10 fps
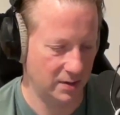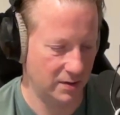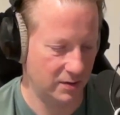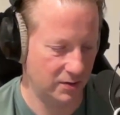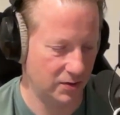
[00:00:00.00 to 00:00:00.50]

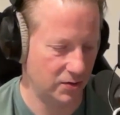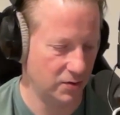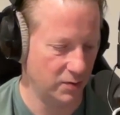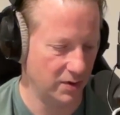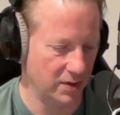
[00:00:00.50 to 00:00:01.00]
Let's just
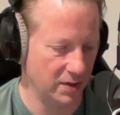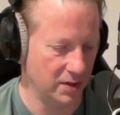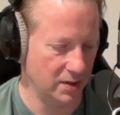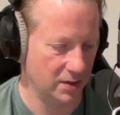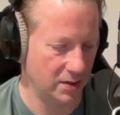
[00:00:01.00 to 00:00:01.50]
zoom in.
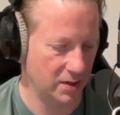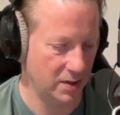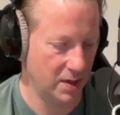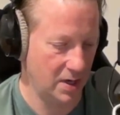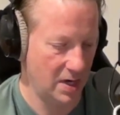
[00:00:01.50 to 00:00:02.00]

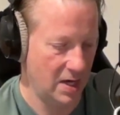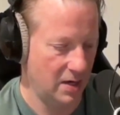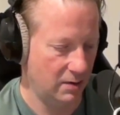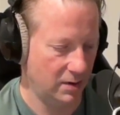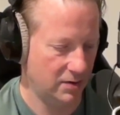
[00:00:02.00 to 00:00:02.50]

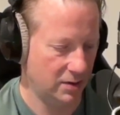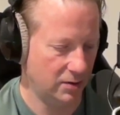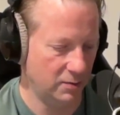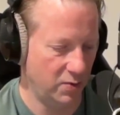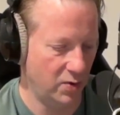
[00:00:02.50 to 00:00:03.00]
Set the
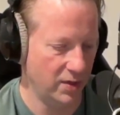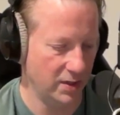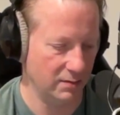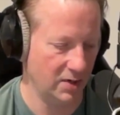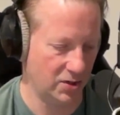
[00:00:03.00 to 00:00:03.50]
loop
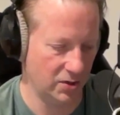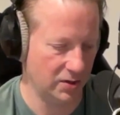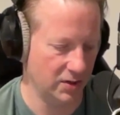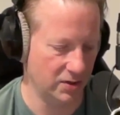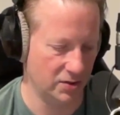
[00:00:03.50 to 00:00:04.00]
point. Make sure
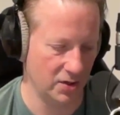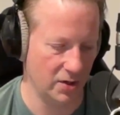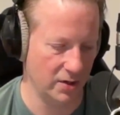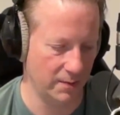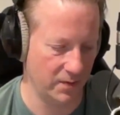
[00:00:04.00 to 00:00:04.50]
it's at the start.